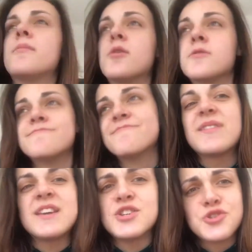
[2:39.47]
but
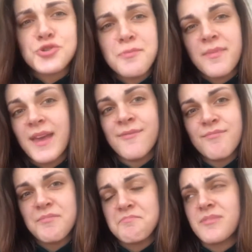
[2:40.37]
it shouldn't be
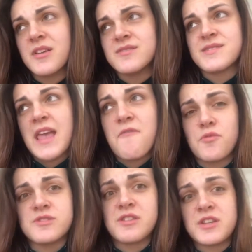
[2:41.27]
because
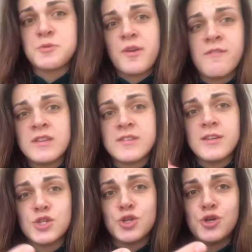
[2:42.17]
everyone's going to experience
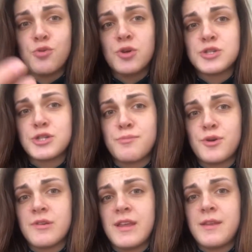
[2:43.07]
it so what's the
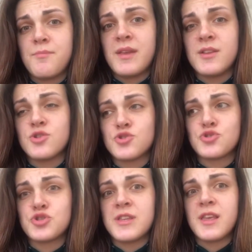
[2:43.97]
point in being
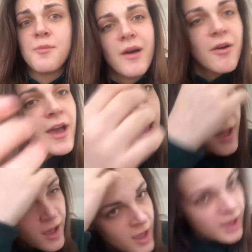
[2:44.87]
just silly about it
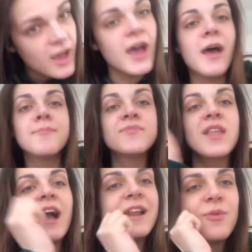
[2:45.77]
um,
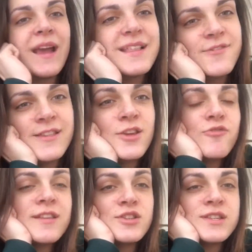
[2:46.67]
and we had a really
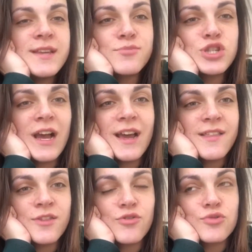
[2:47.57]
great deep chat
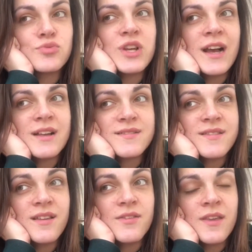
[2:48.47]
in the group
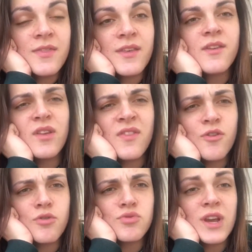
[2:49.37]
chats in the in the
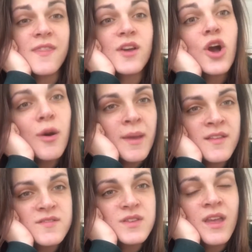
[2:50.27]
group chat in the
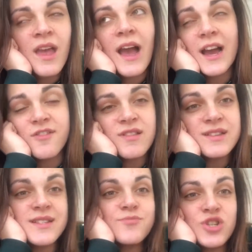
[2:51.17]
comments I had a
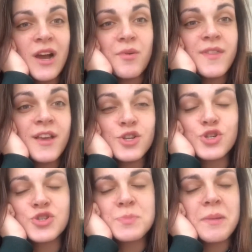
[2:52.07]
really deep chat with her and
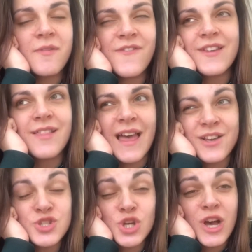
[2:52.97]
she just made me feel
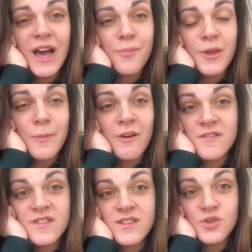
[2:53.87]
like so happy about
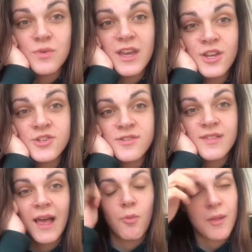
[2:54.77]
the situation
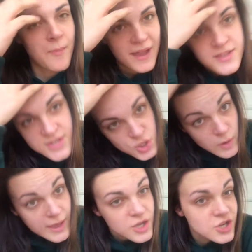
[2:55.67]
like well my
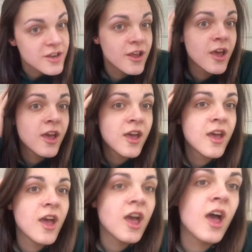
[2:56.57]
situation
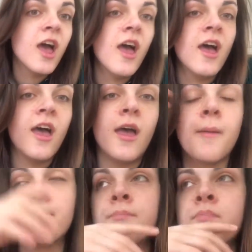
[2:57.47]

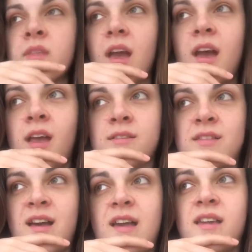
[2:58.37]
um,
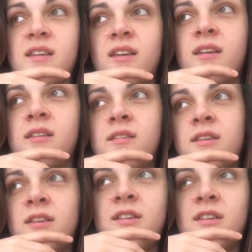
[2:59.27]
and like
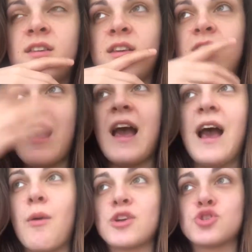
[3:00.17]

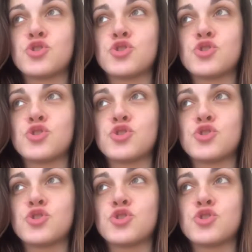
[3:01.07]
how I should